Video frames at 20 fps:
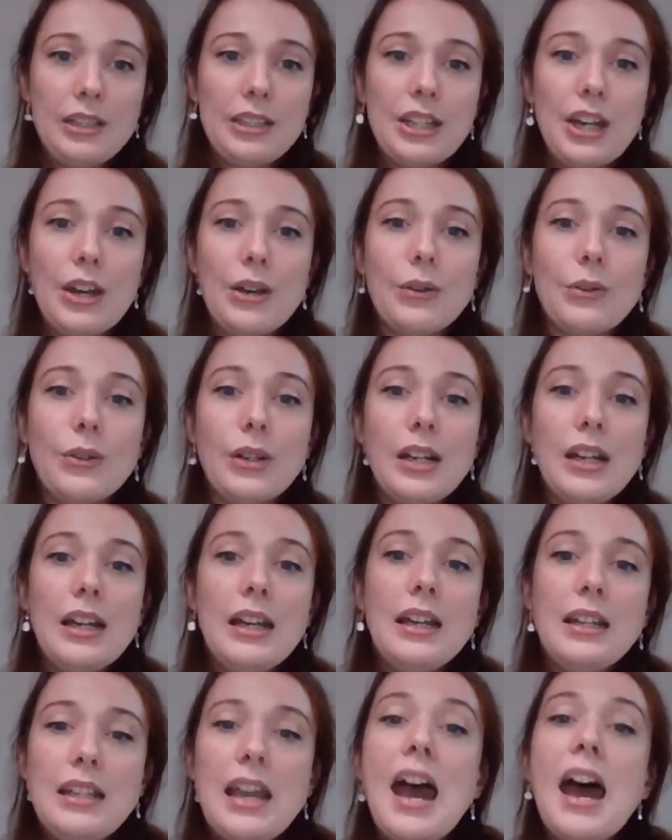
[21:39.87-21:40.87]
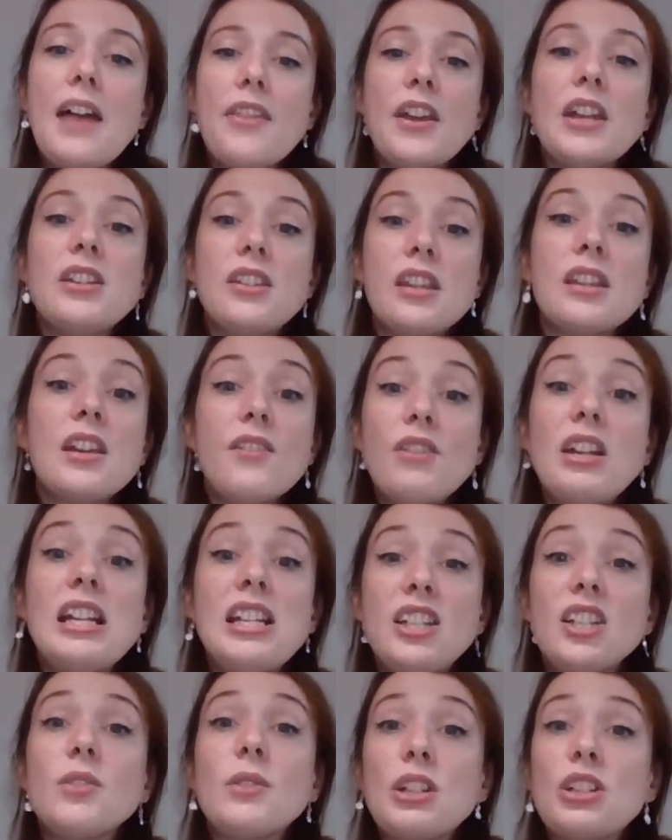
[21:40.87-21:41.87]
So yeah, they
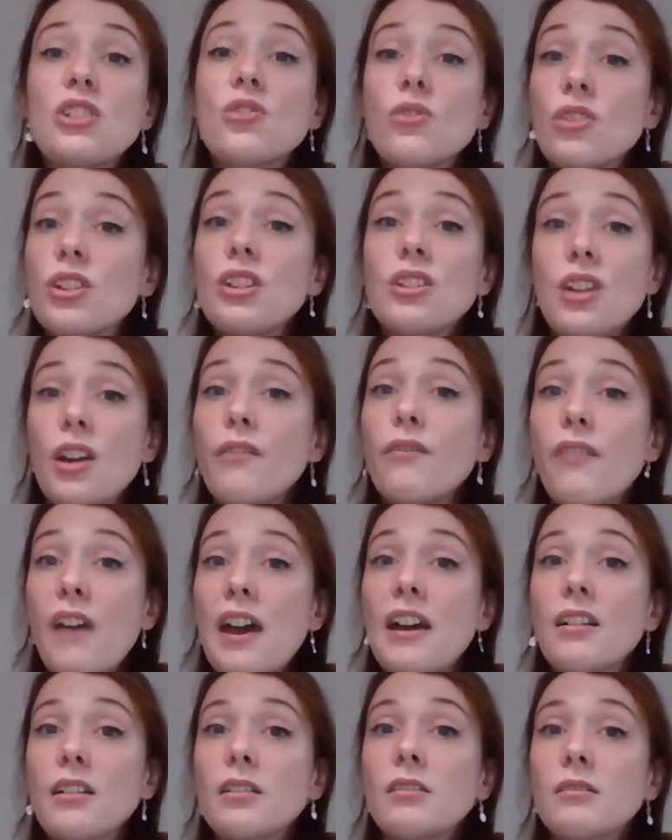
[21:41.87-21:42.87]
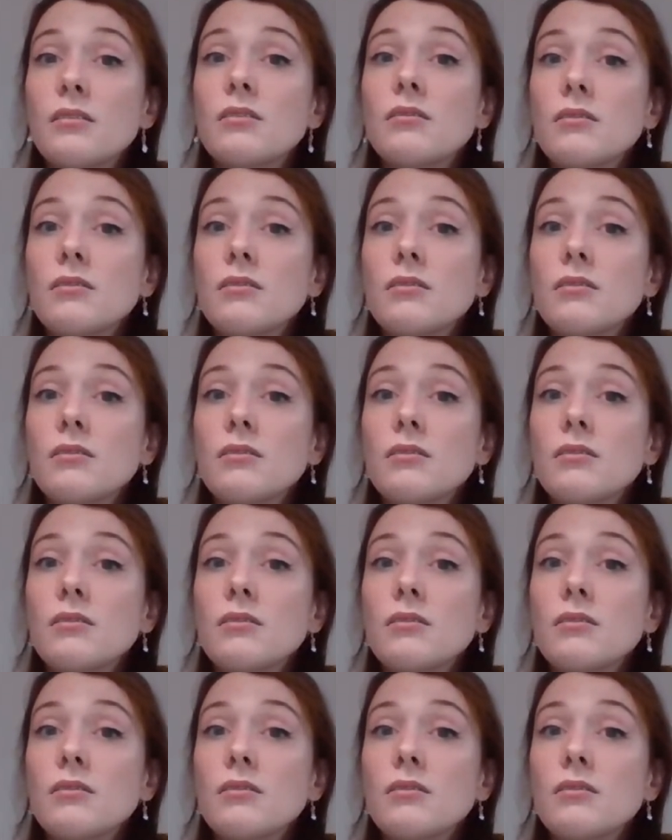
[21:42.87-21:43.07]
really do ensure that you don't fail.